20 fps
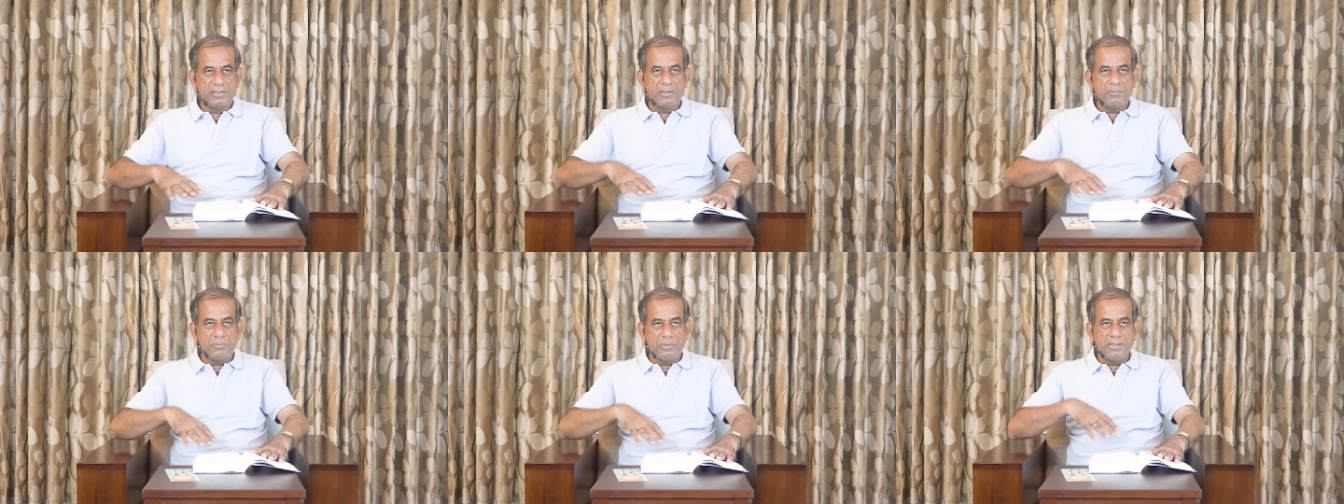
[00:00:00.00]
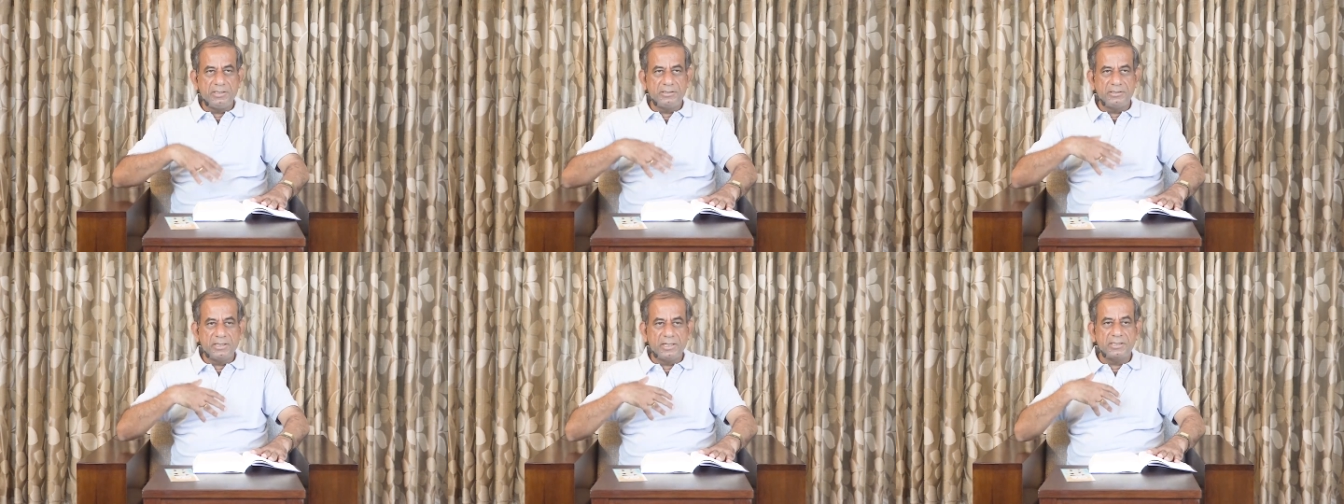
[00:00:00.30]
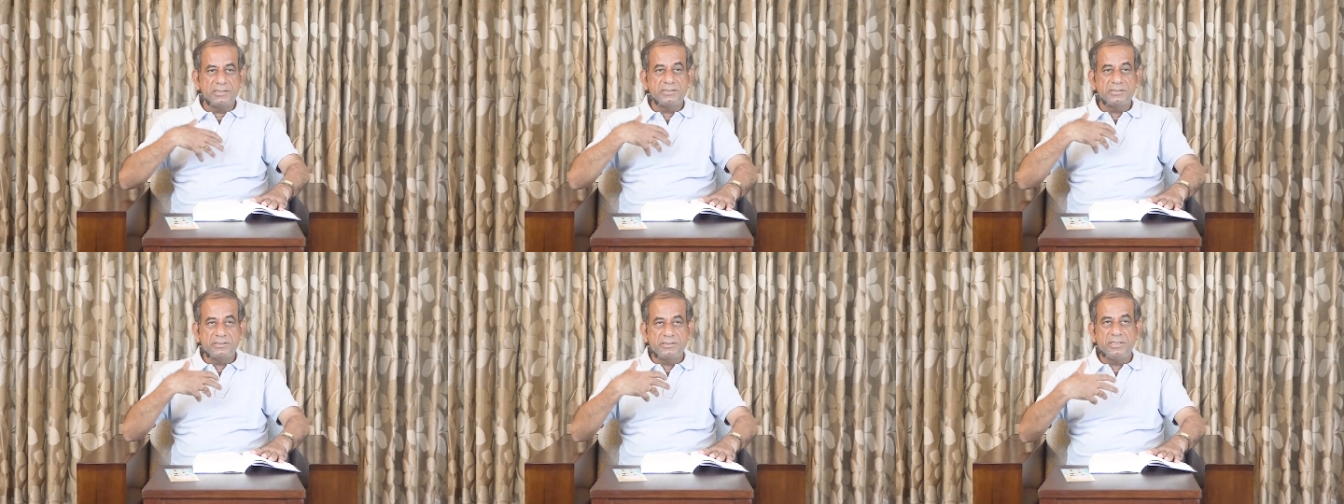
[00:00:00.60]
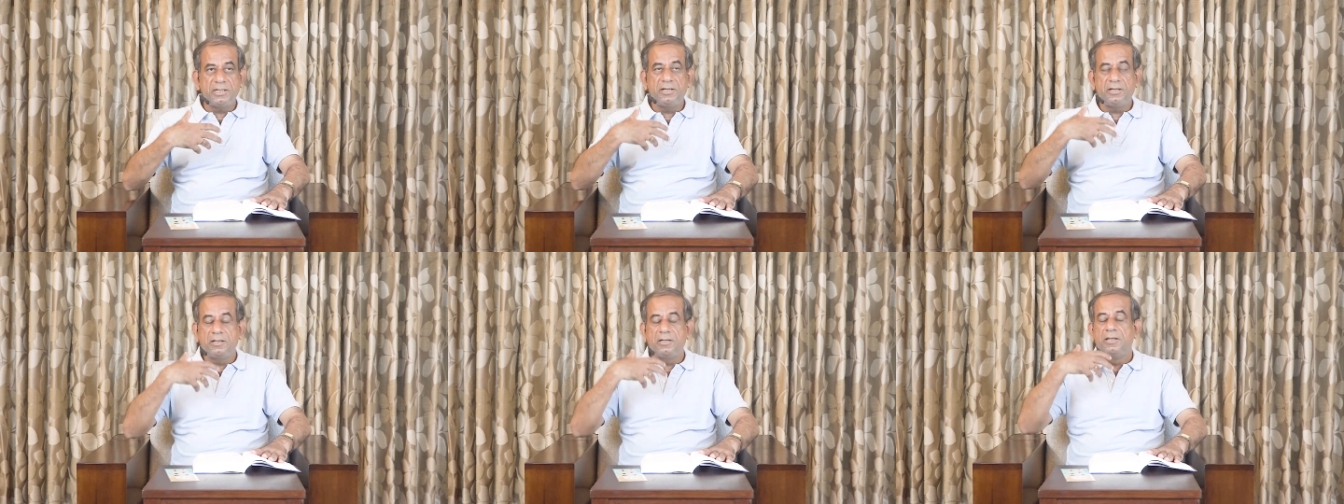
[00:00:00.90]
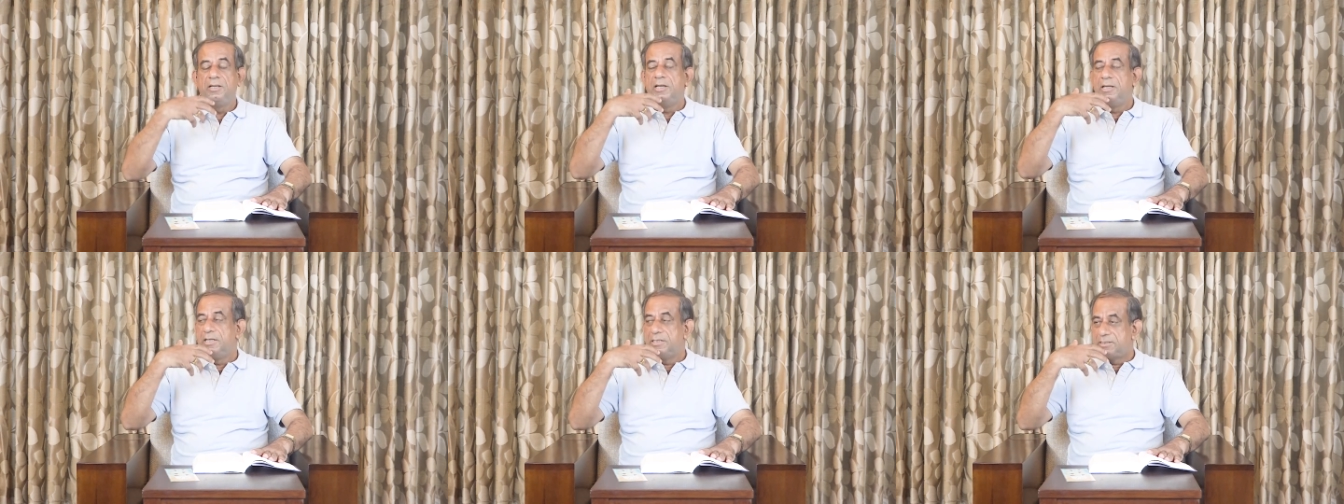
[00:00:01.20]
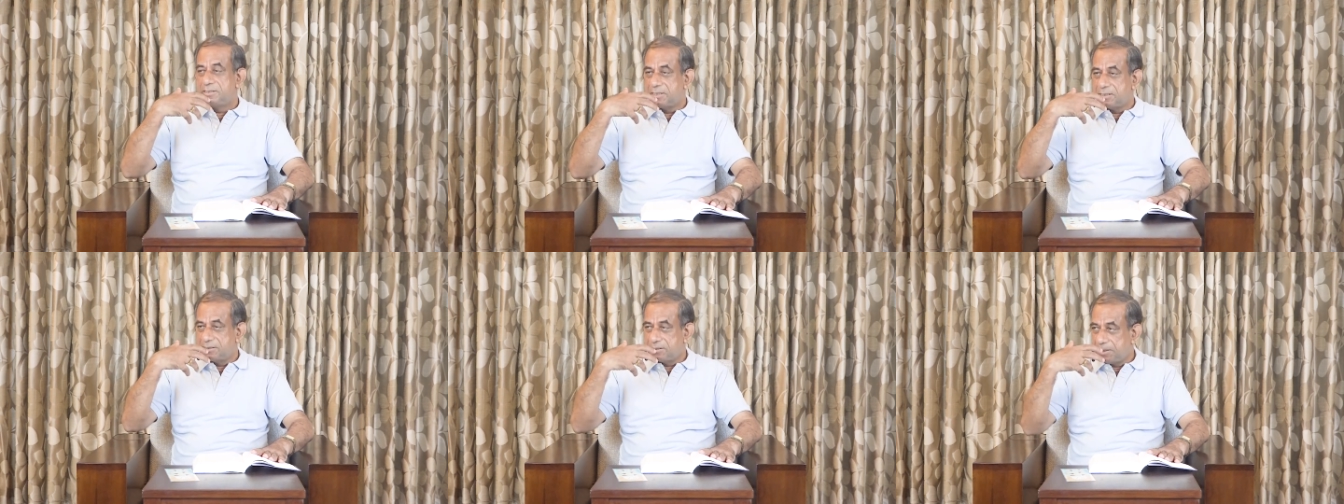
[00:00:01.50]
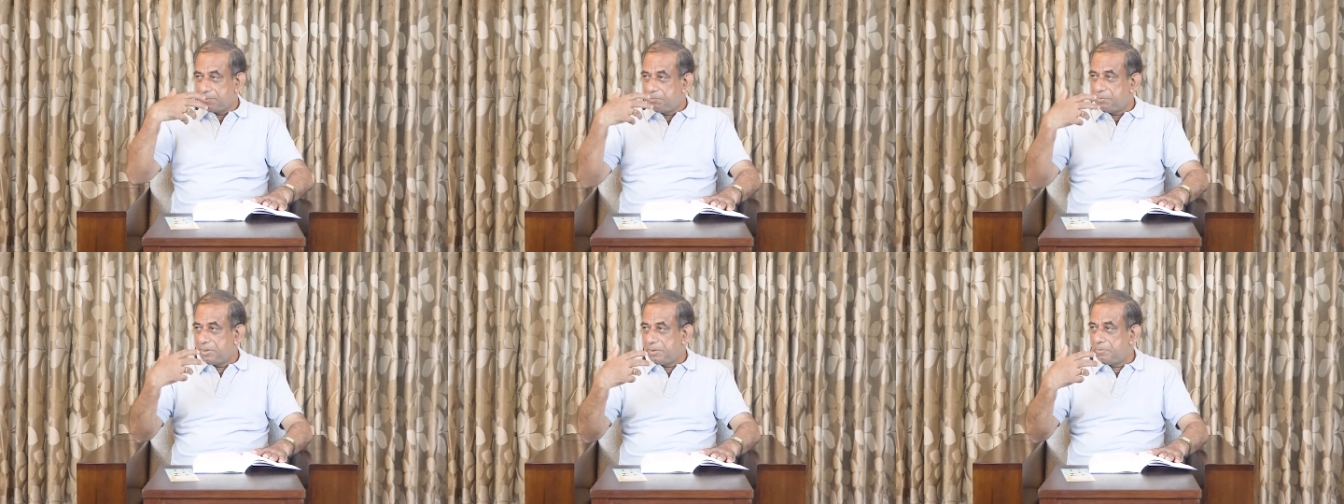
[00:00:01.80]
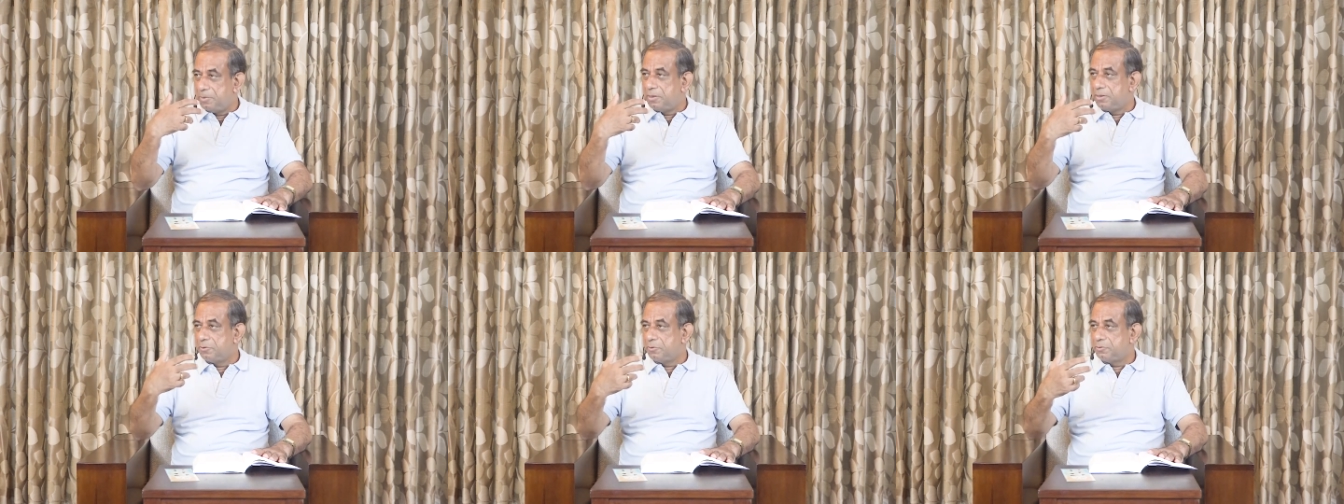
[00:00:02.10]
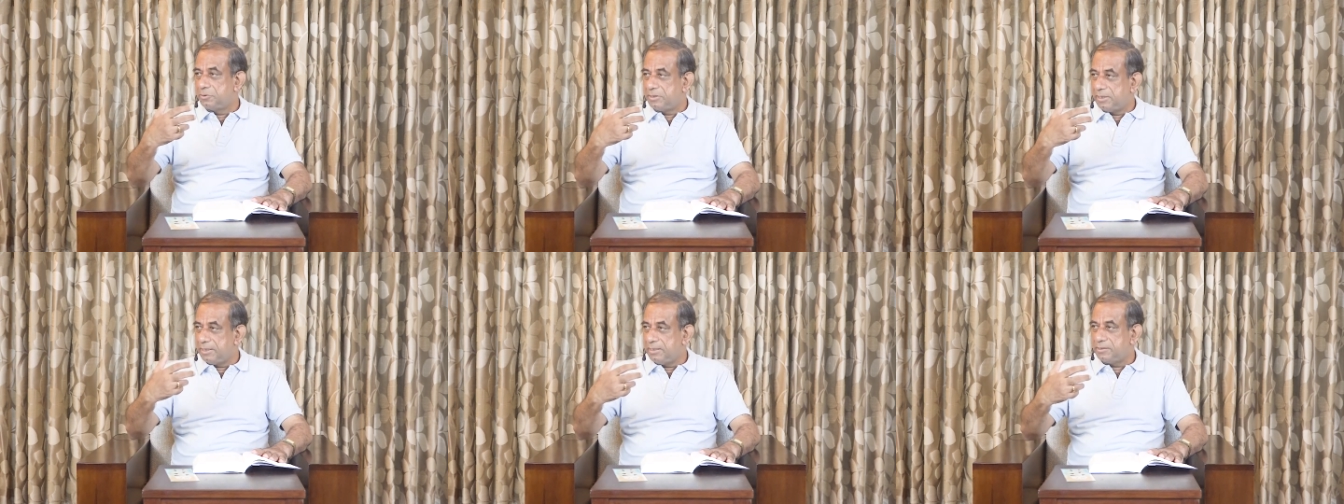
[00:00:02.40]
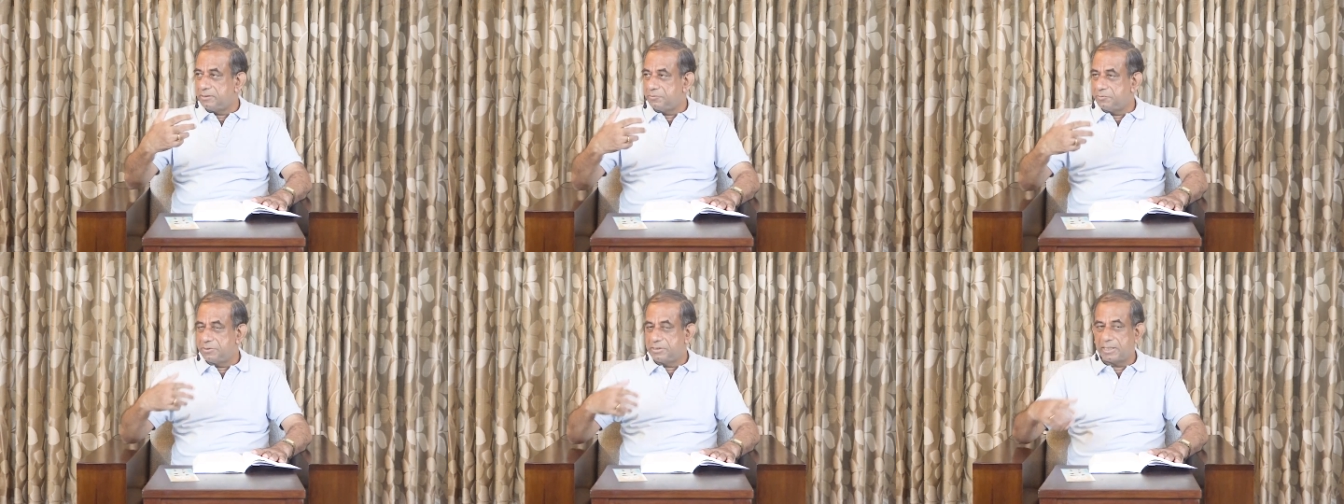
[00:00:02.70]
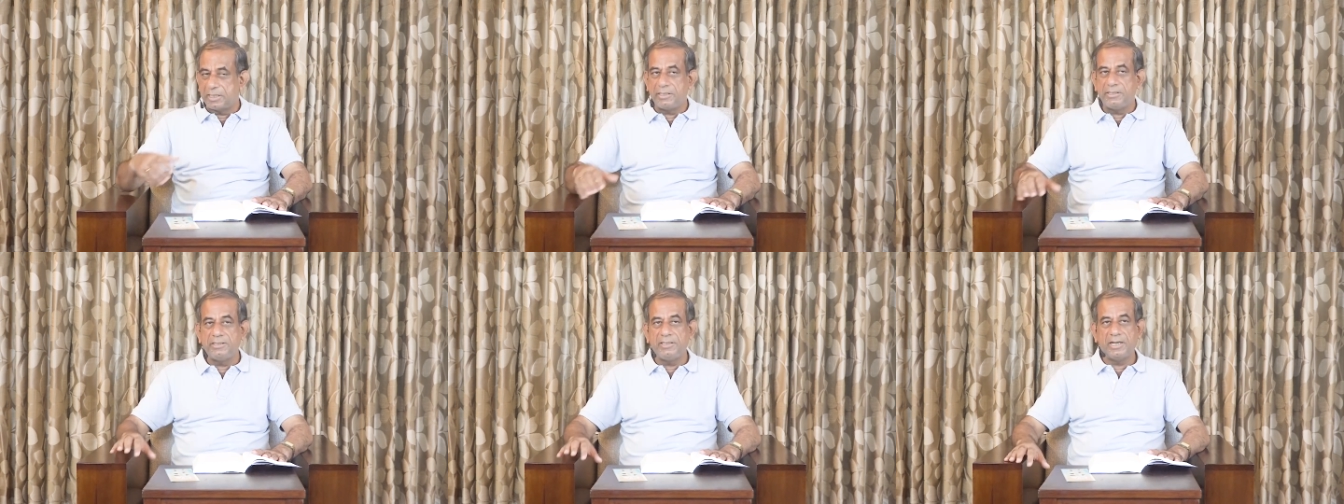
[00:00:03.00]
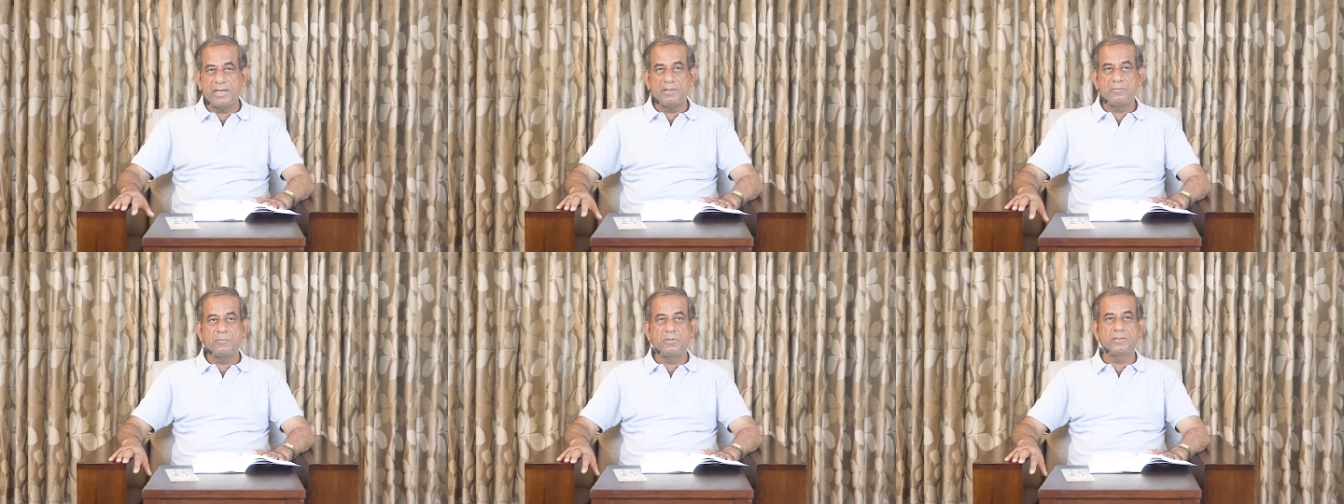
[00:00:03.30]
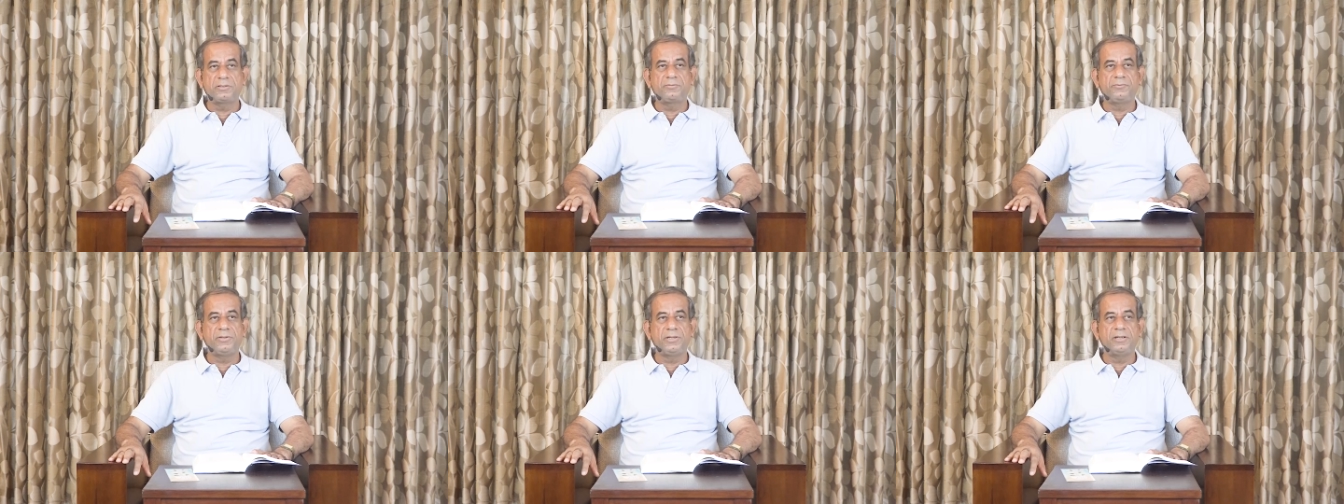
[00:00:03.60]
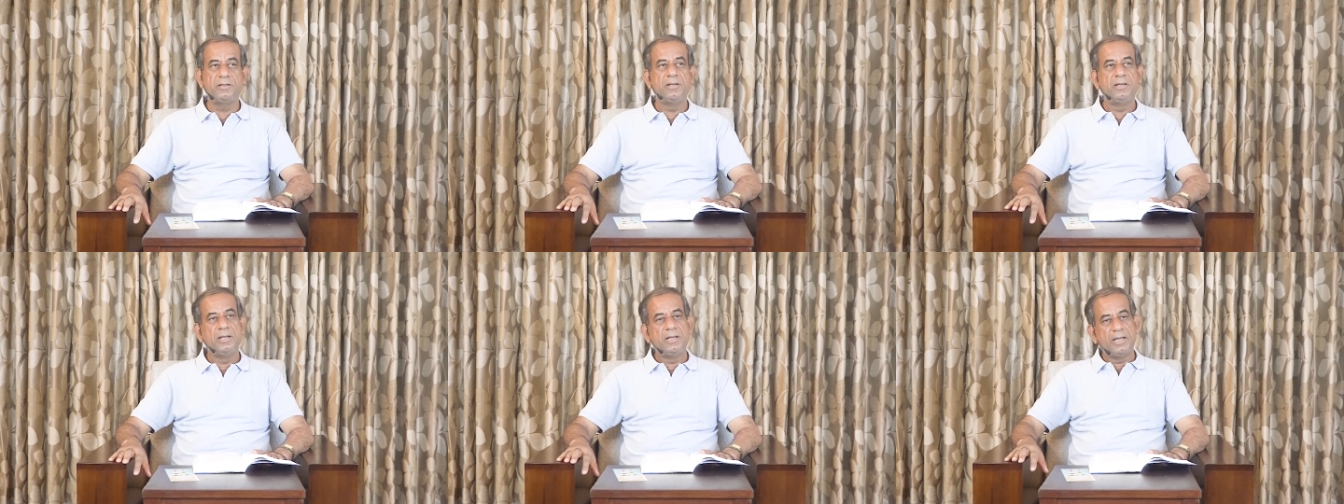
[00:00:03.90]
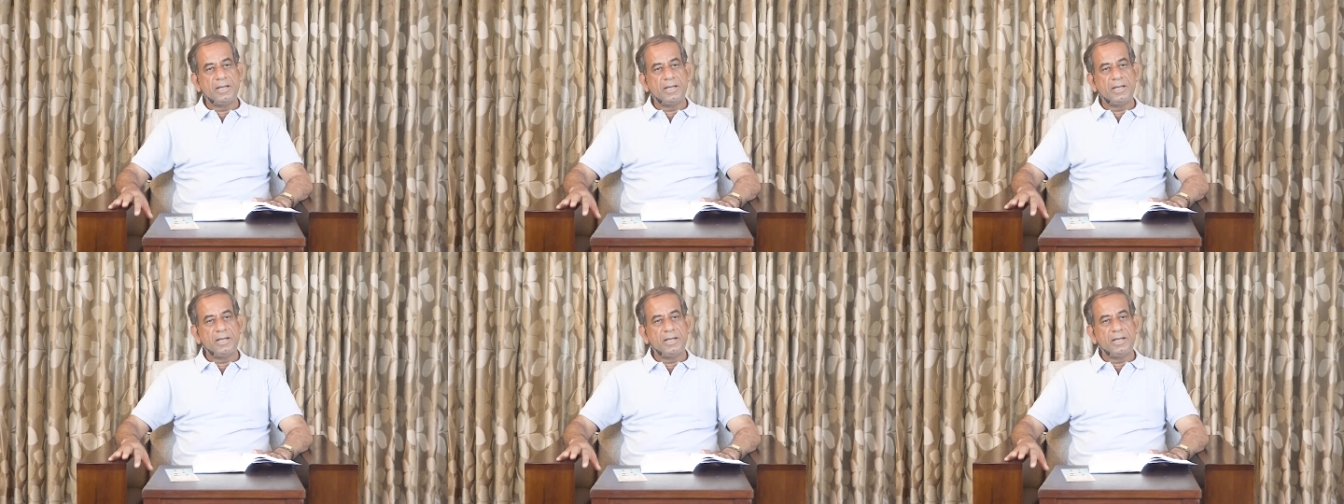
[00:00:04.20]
That means they are still susceptible to things which are in the atmosphere.